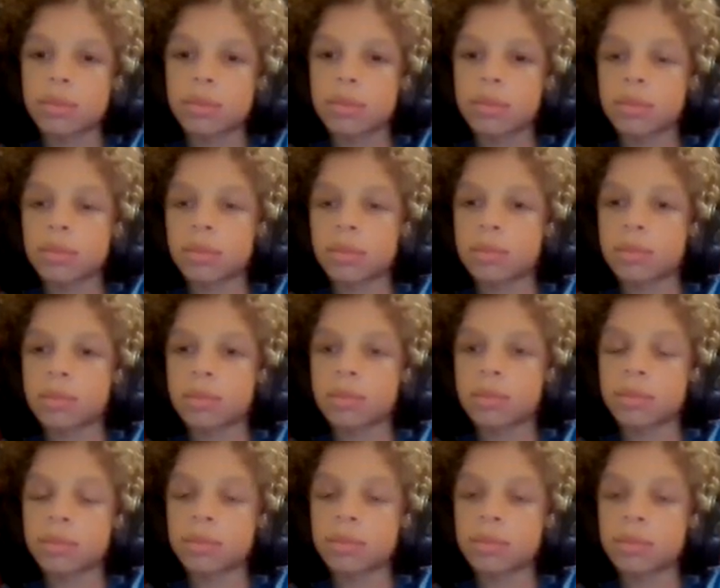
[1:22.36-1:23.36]

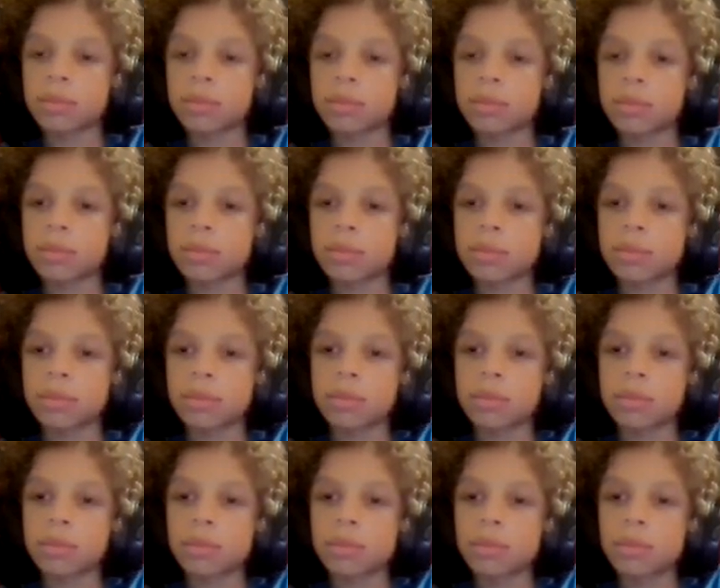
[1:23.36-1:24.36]

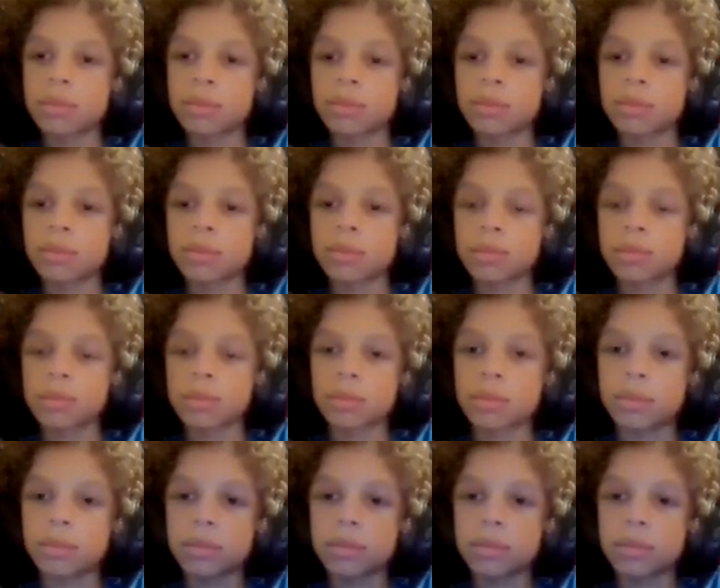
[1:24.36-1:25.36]

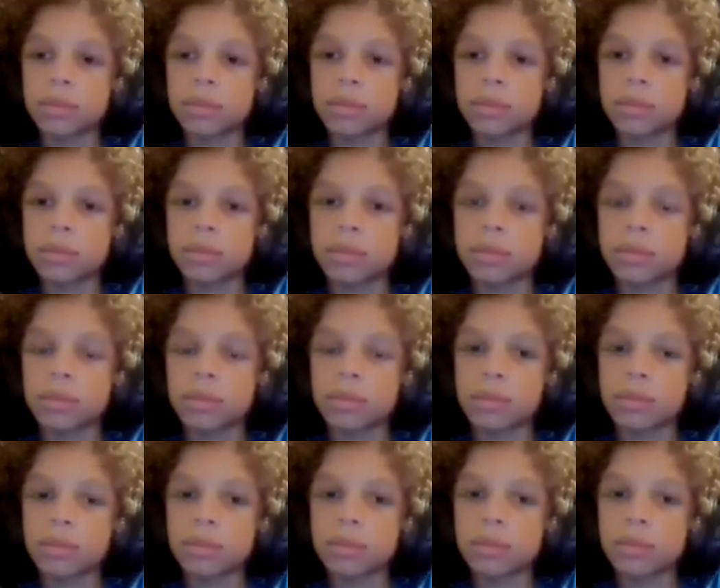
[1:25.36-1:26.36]

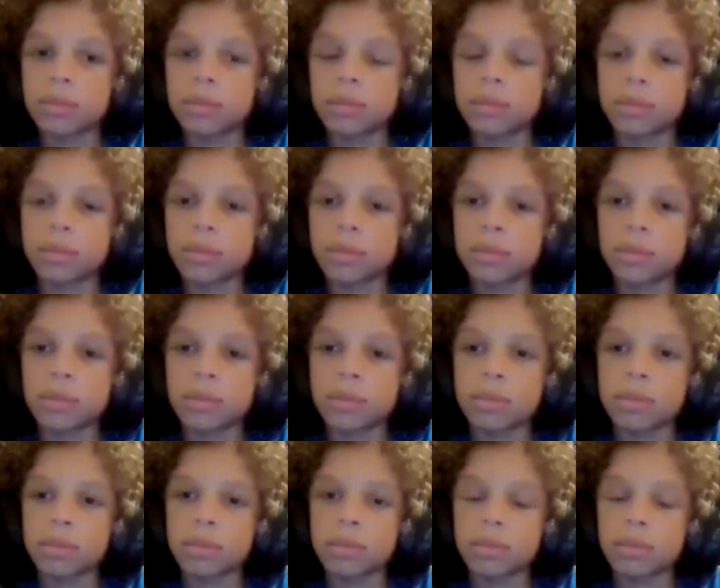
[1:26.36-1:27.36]

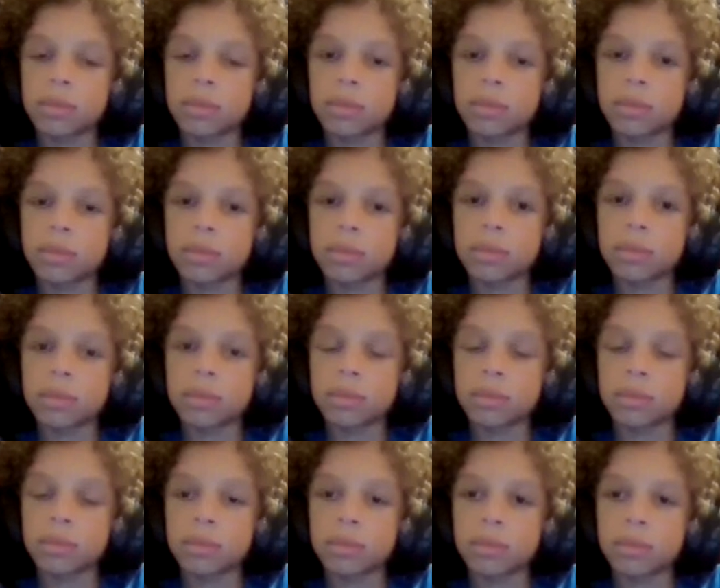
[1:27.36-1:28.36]

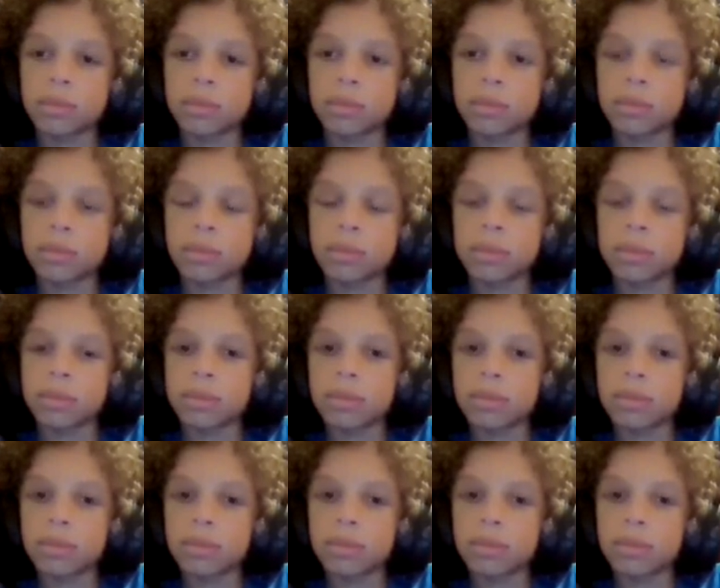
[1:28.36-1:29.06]
No words are spoken by the person on screen.